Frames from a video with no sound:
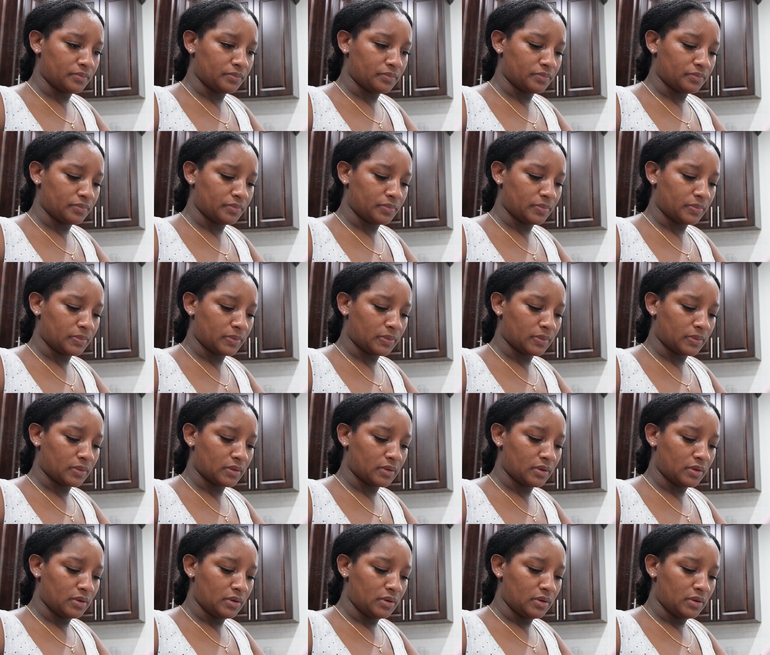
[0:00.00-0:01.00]

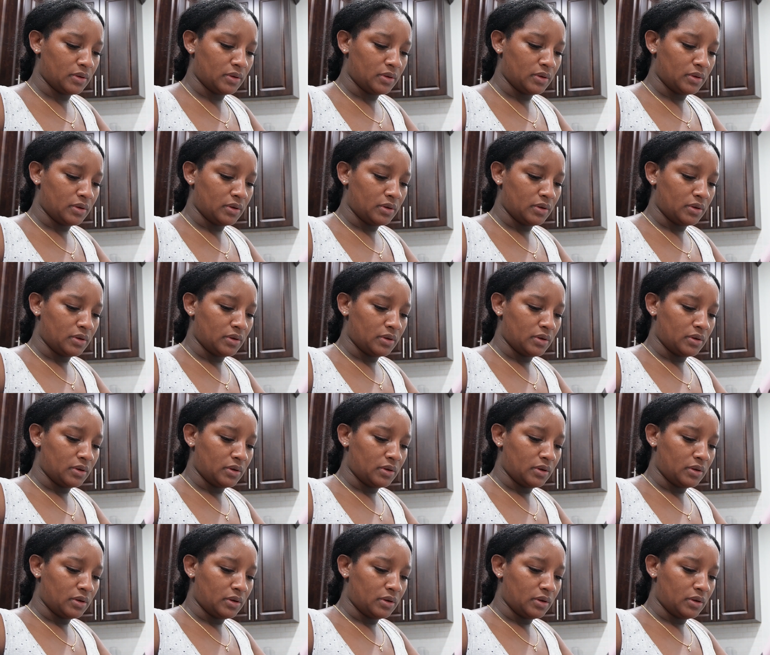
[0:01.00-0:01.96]
(silence)